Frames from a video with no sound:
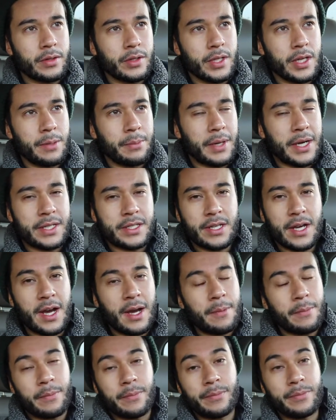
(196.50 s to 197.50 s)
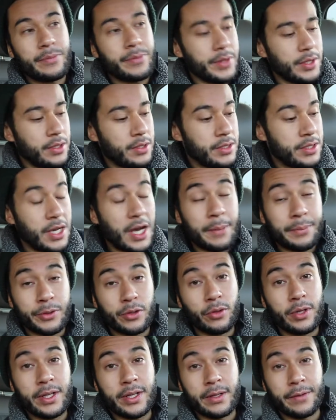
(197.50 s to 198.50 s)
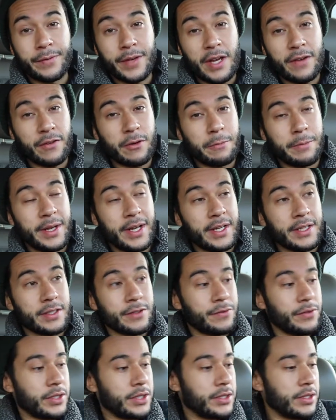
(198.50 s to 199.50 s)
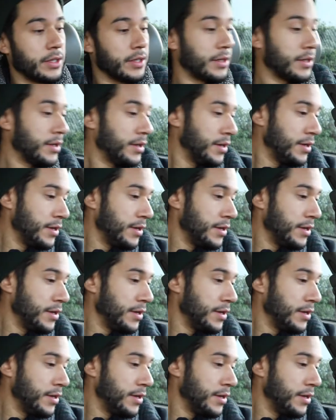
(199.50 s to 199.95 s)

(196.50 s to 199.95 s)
in my top top three favorite bands for sure.